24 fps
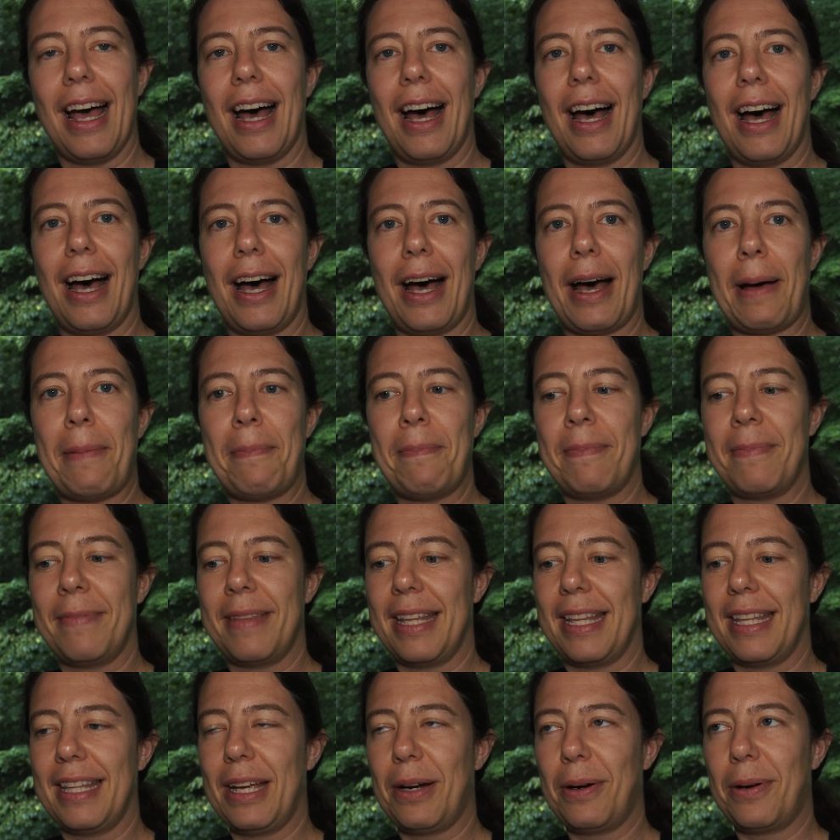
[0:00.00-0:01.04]

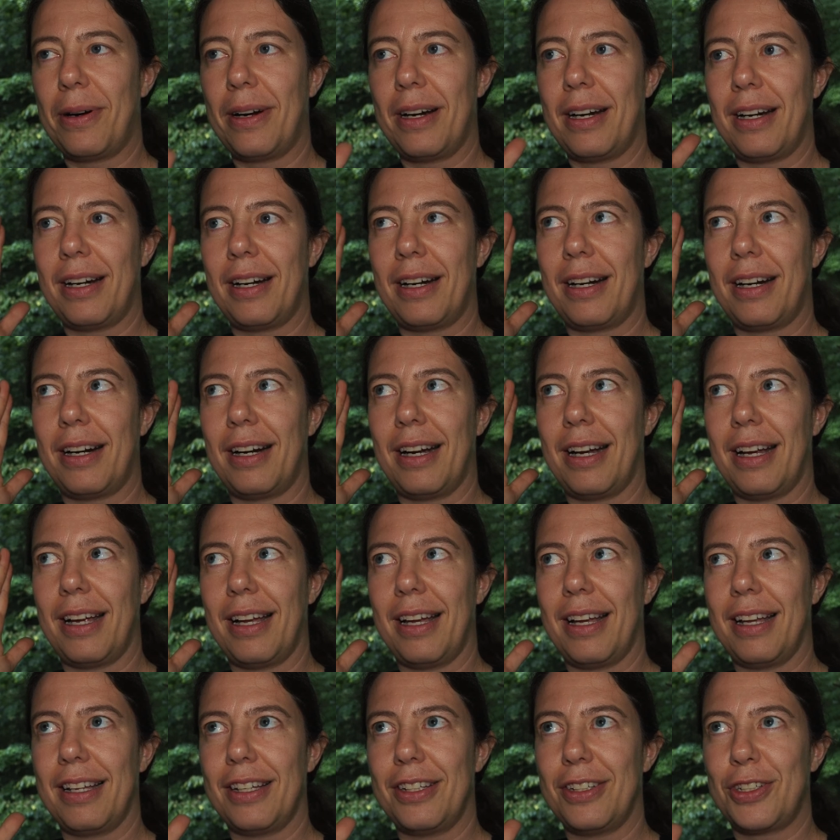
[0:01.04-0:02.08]
They were
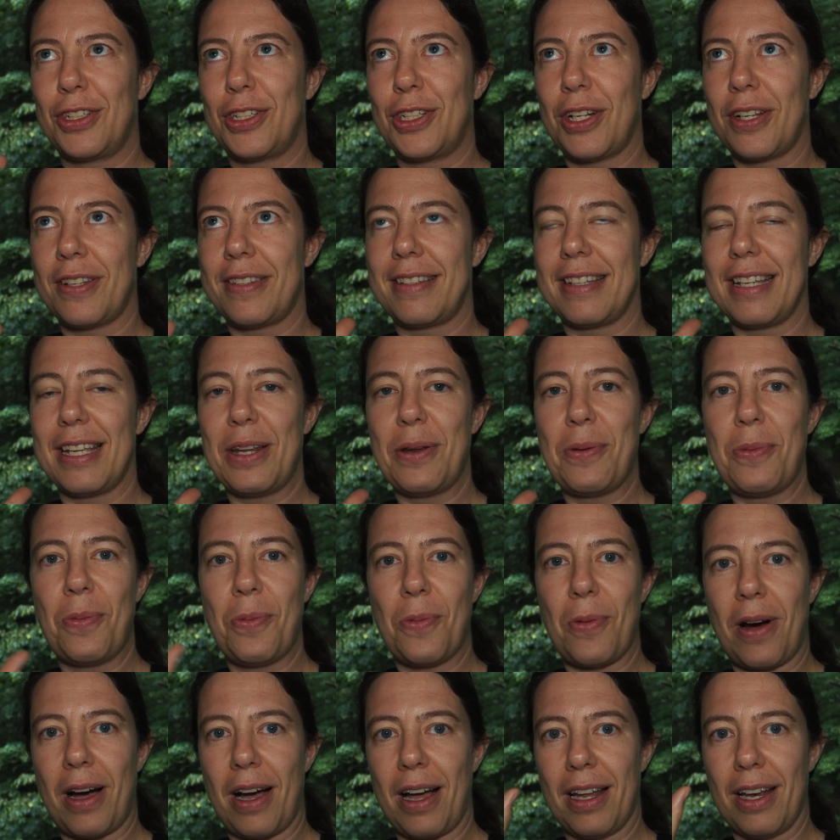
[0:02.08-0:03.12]
just in
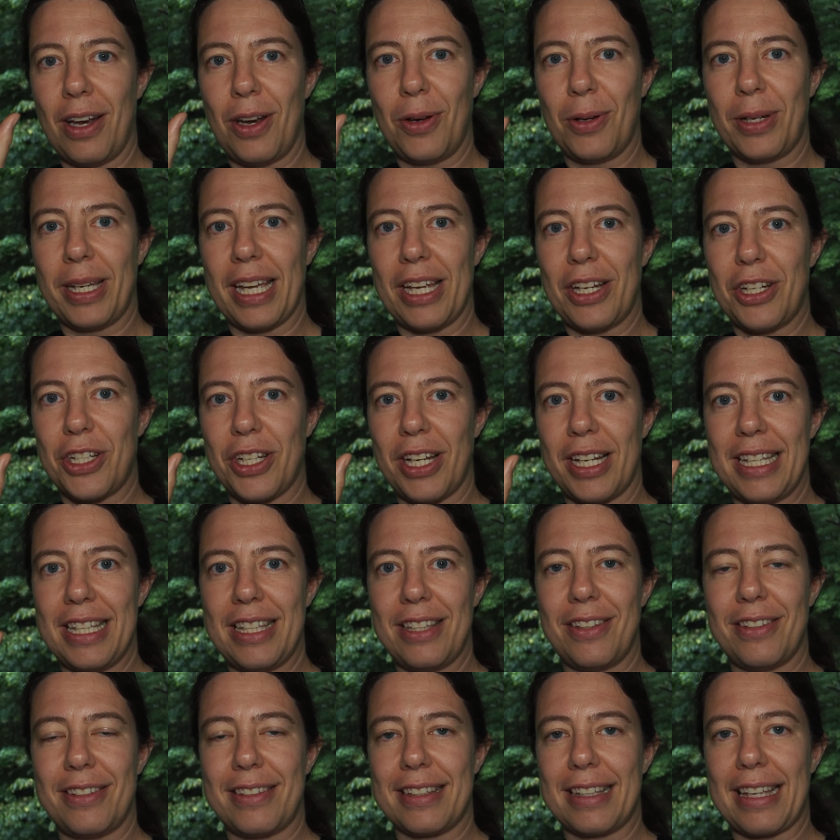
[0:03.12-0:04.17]
one location in
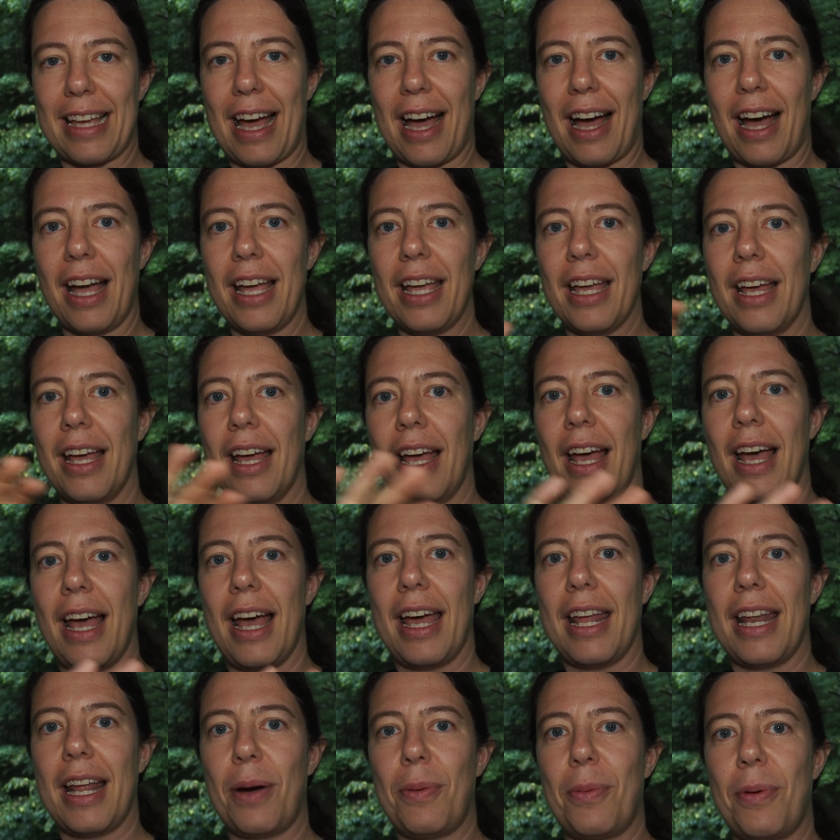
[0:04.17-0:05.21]
the sky,
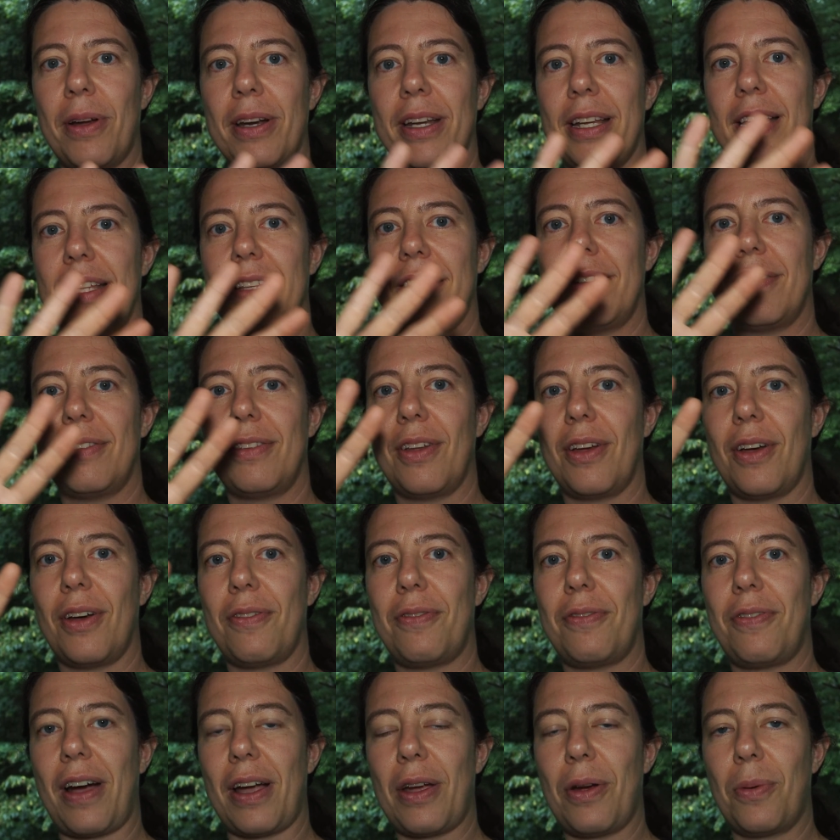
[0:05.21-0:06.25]
and I wanted the
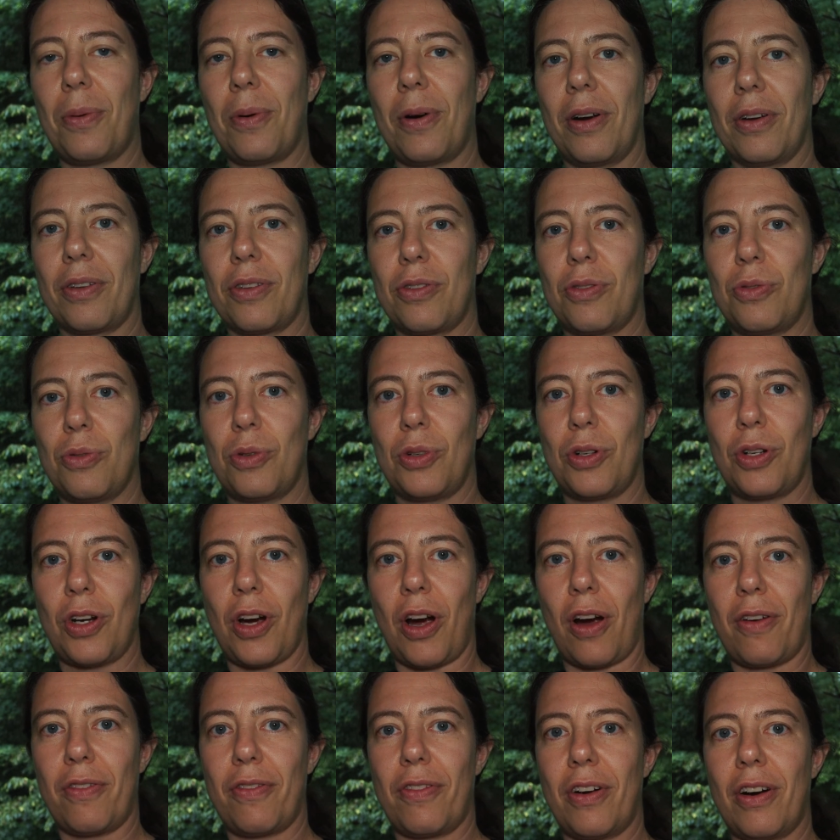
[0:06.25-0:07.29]
fireworks to
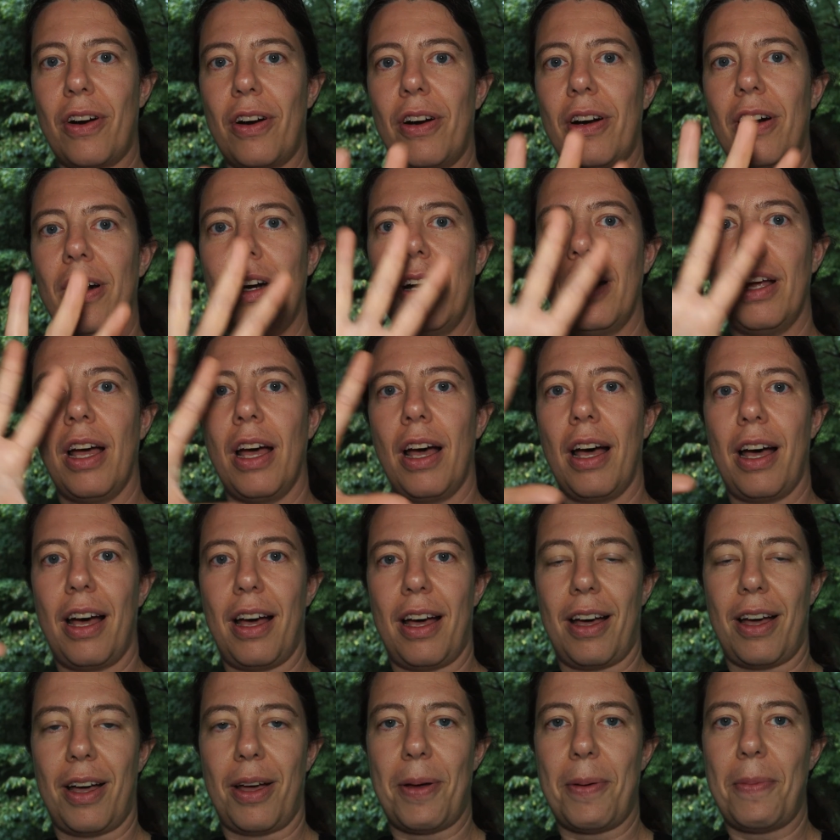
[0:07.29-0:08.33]
cover
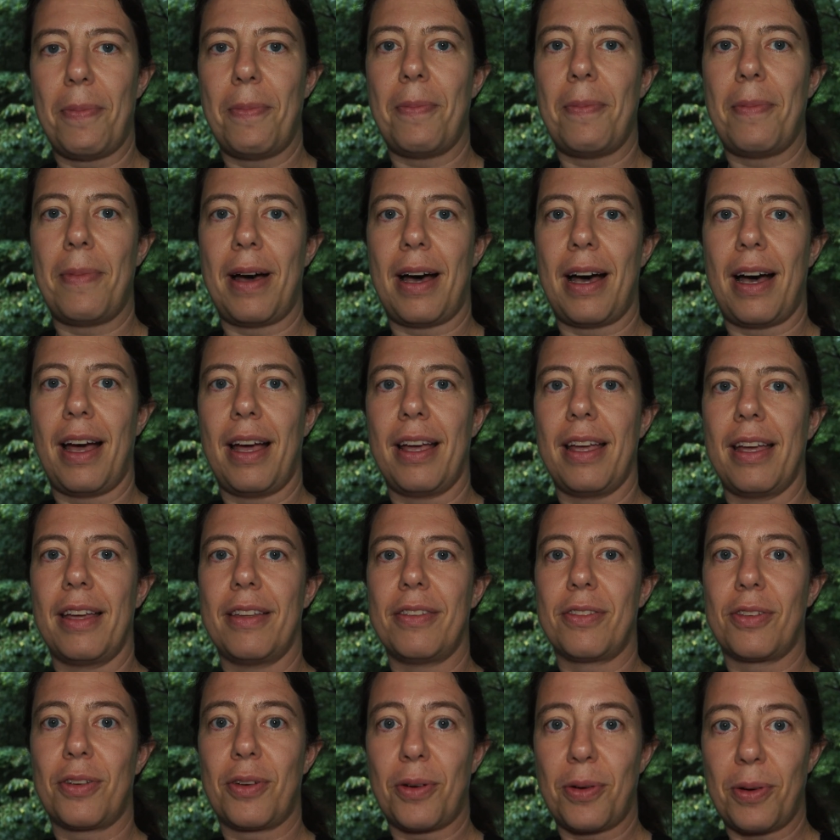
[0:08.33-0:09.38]
my
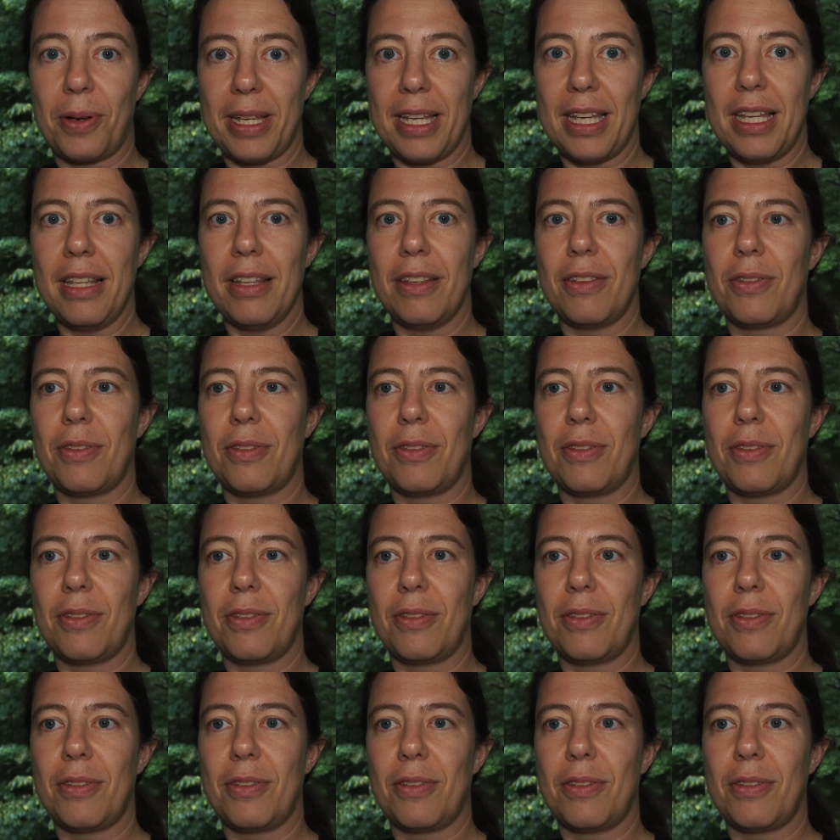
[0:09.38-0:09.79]
screen.